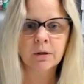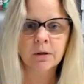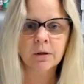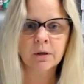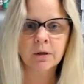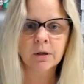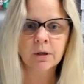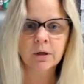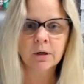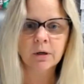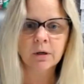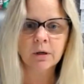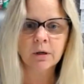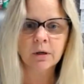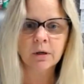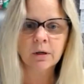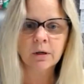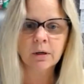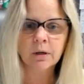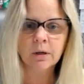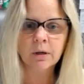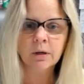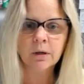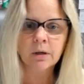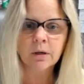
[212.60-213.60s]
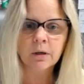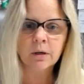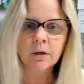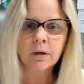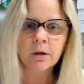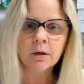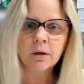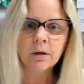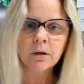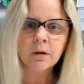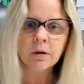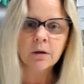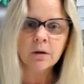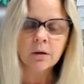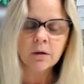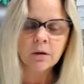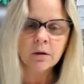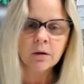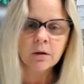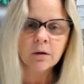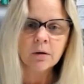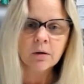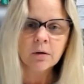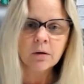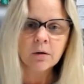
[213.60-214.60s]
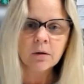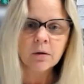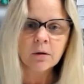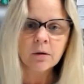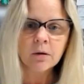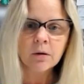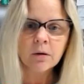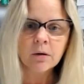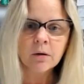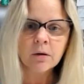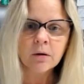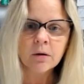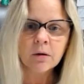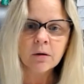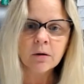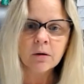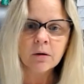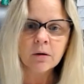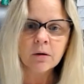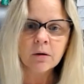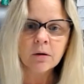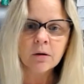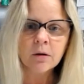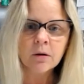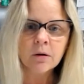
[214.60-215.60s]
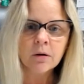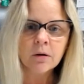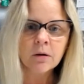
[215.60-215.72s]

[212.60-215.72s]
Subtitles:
Nobody speaks.